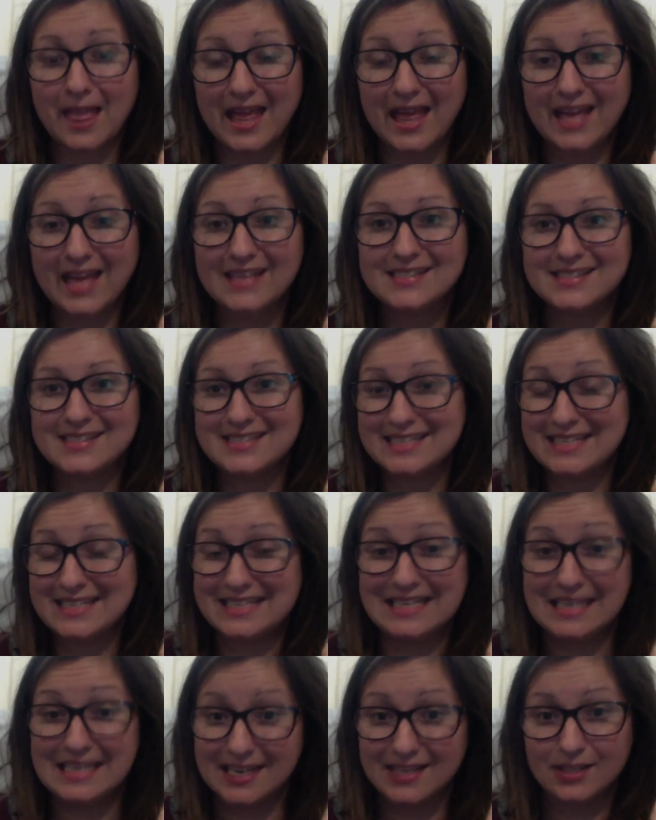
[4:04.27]
And
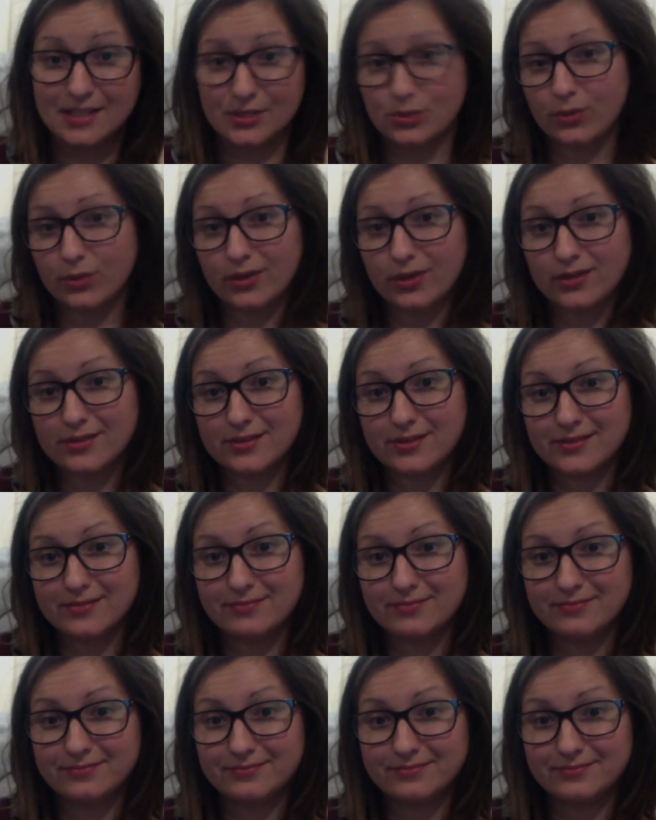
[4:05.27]
eating disorders,
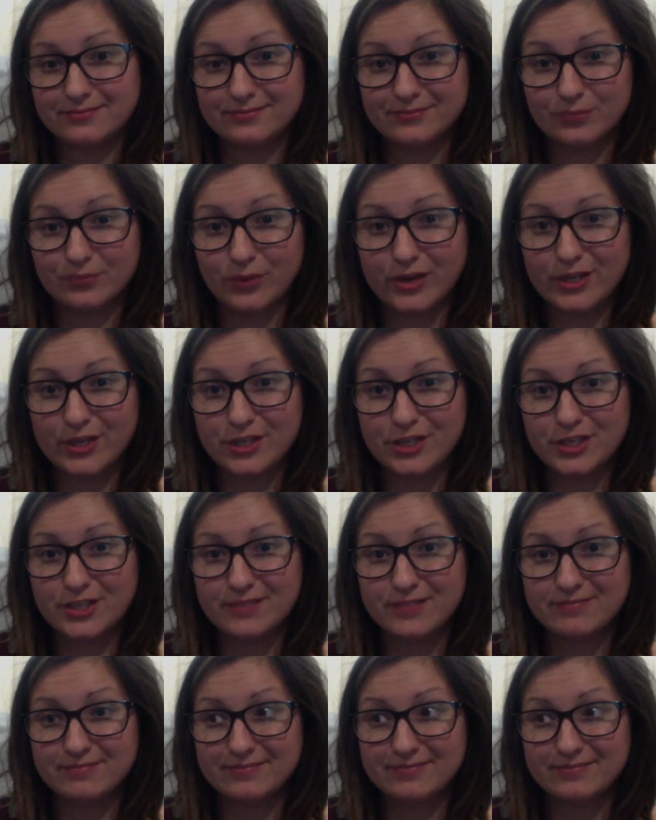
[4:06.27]
which